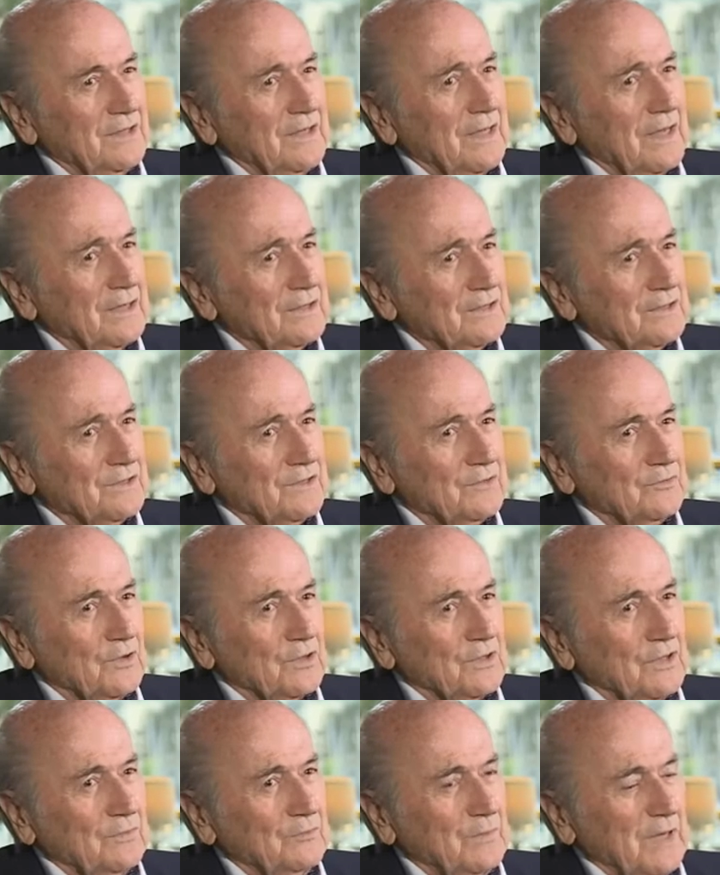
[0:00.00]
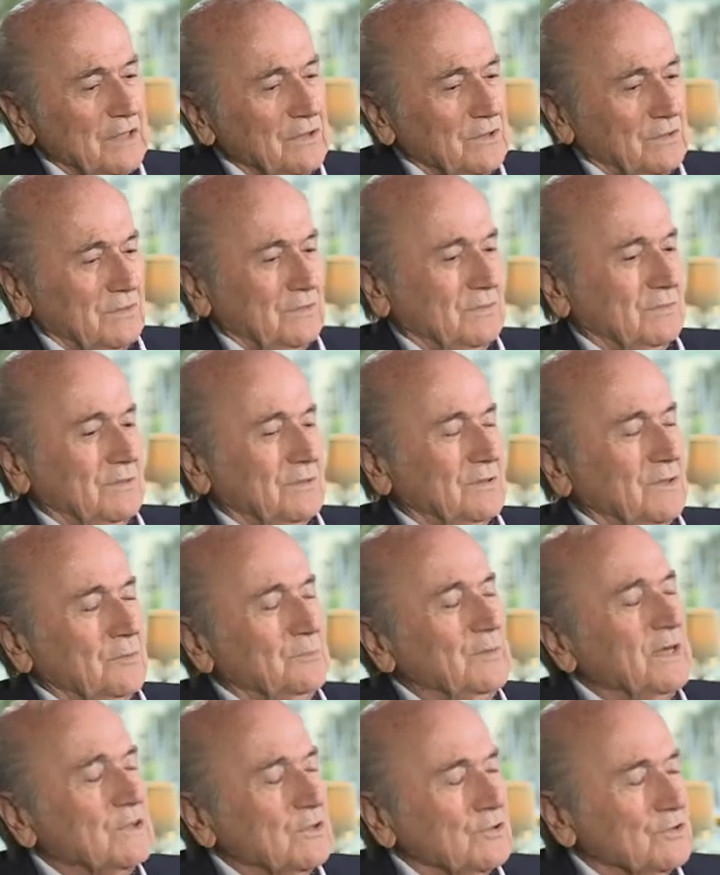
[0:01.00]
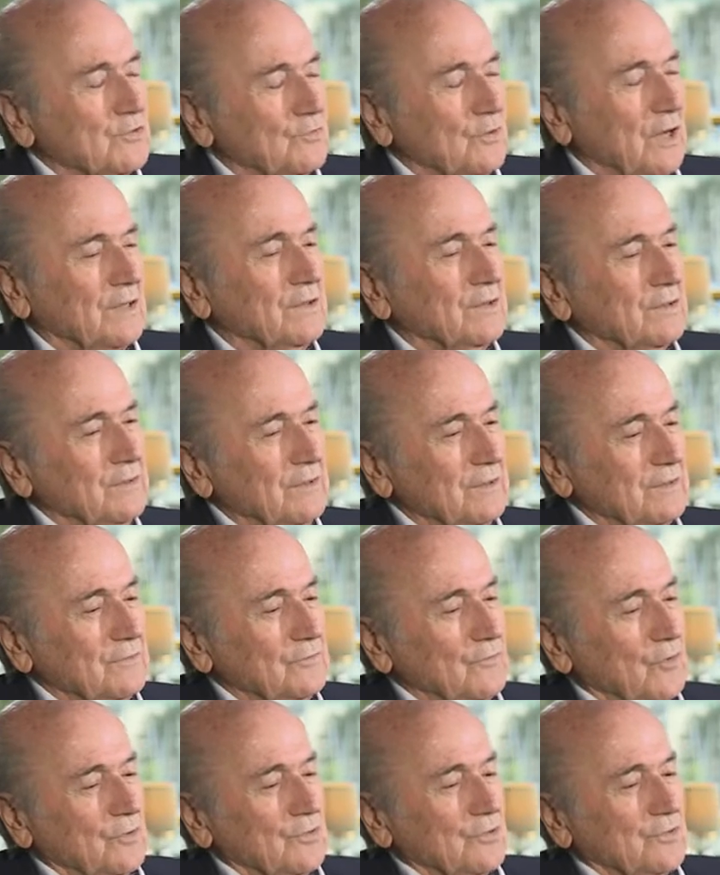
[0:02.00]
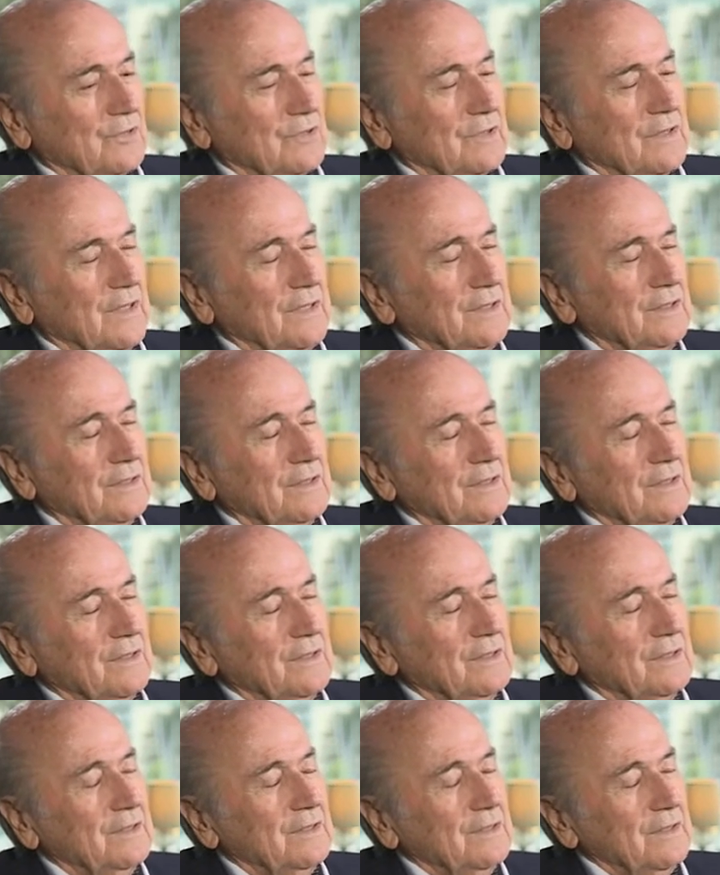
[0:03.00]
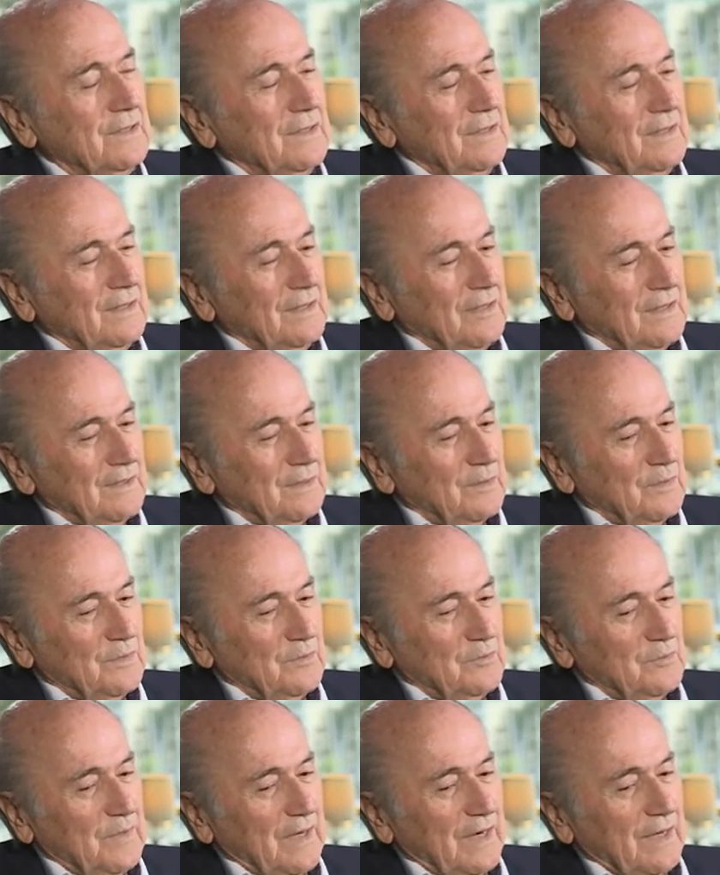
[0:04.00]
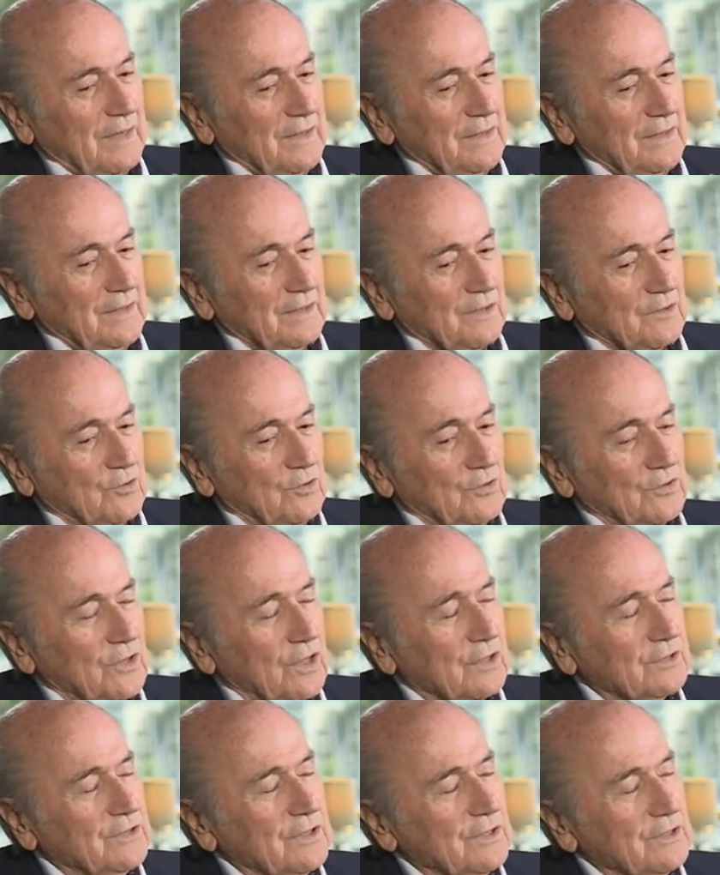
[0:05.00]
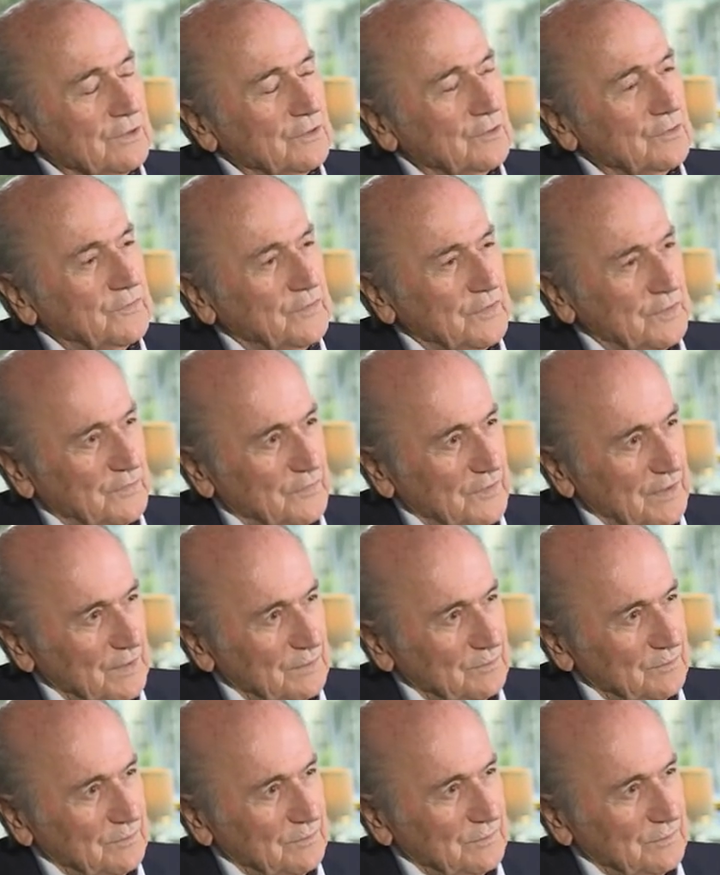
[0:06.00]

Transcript: the errors that I made, the biggest one was in by conducting the FIFA